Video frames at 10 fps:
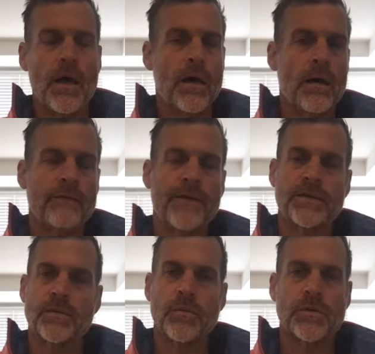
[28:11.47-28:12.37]

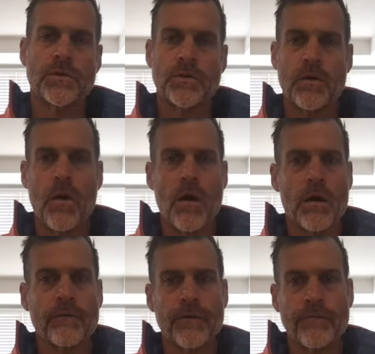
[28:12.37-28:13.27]
VESCs were so
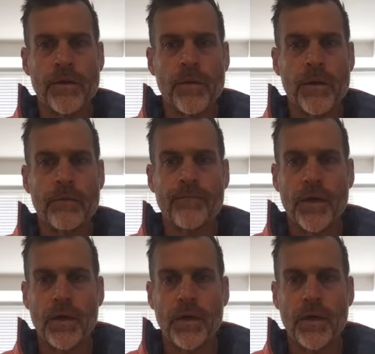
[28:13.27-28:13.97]
hard for everyone.